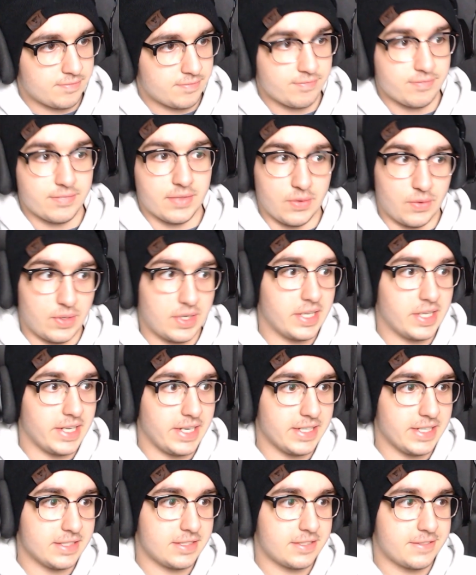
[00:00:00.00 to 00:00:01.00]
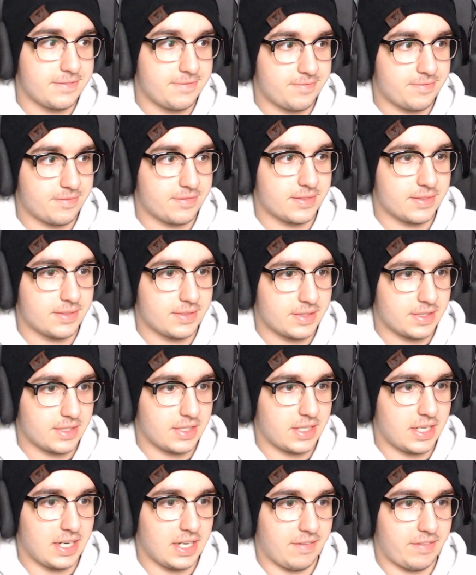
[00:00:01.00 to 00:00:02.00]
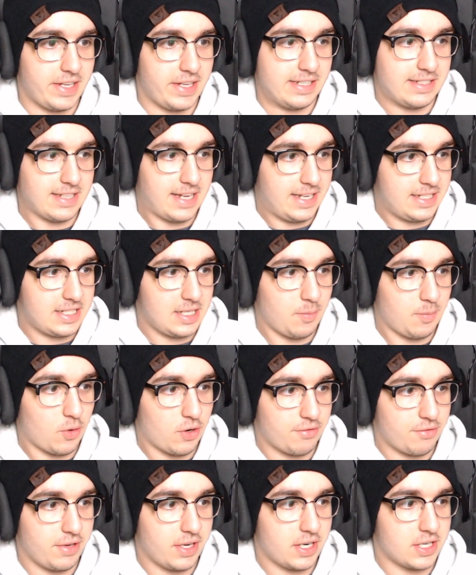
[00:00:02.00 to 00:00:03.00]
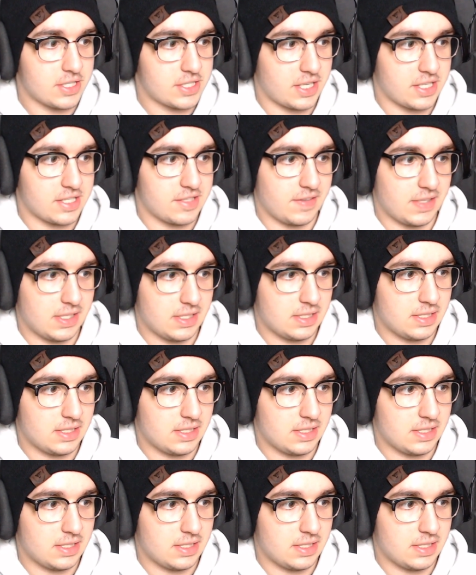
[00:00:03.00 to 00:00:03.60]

It really is. You're gonna have to eat to 18 more fingers because of it.